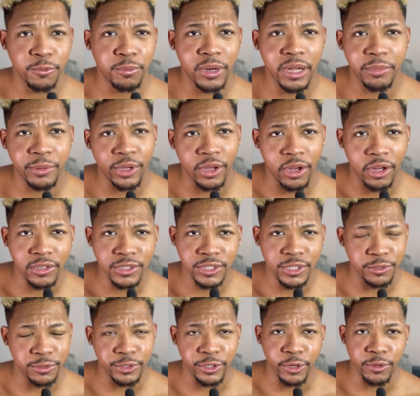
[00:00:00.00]
probably
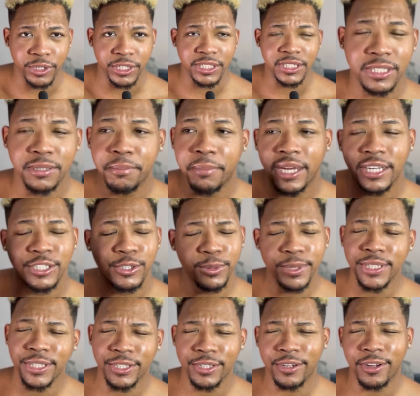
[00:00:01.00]
also noticed, my
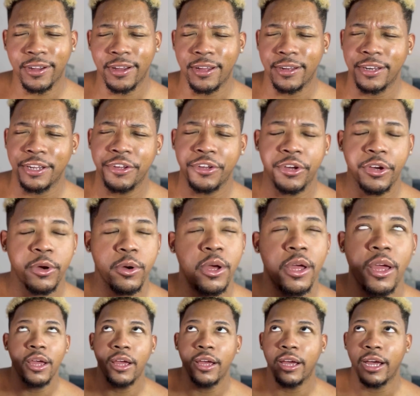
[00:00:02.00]
twists are gone. Nico,
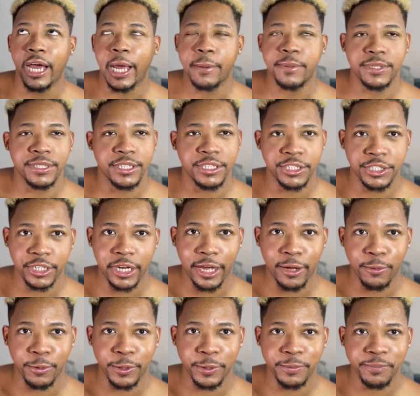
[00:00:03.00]
I was in the
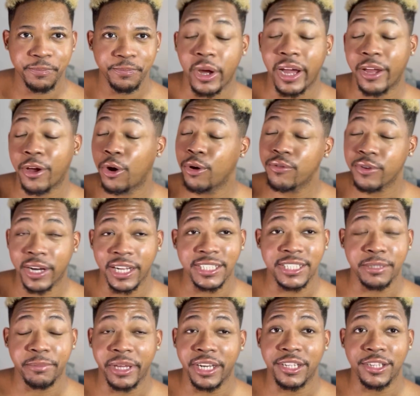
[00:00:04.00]
shower. I
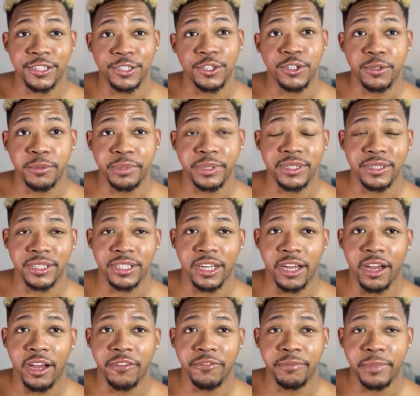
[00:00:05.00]
overestimated the durability
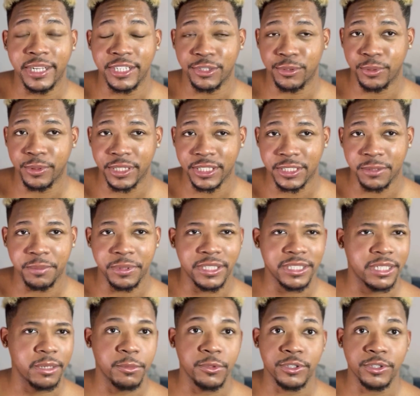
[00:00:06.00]
of my twist because I'm